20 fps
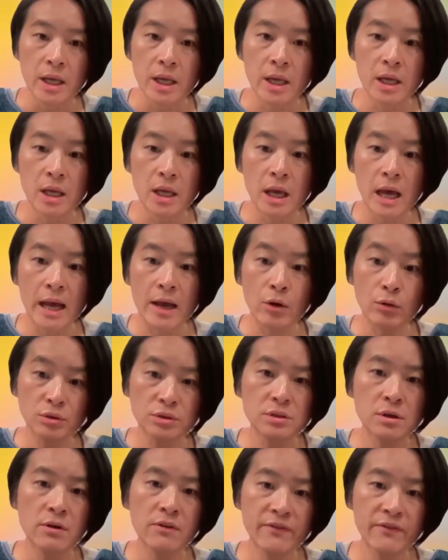And I
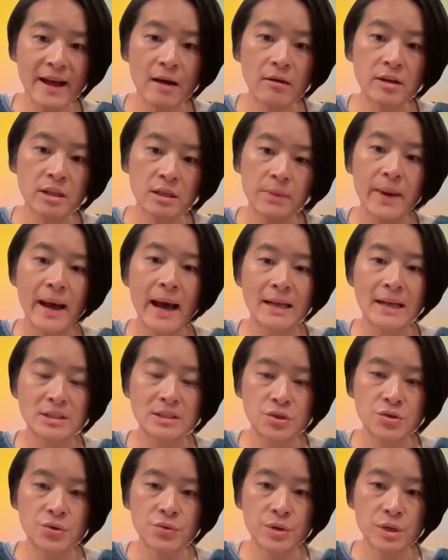also found in the
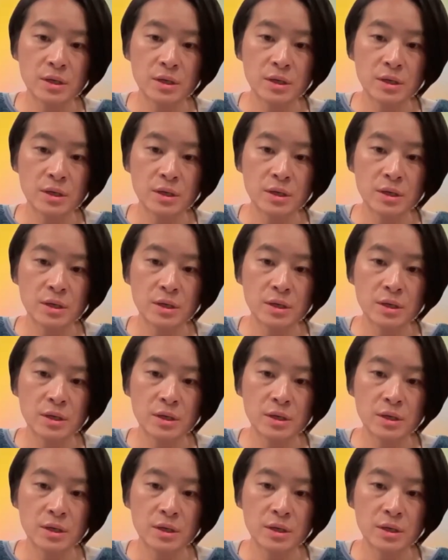past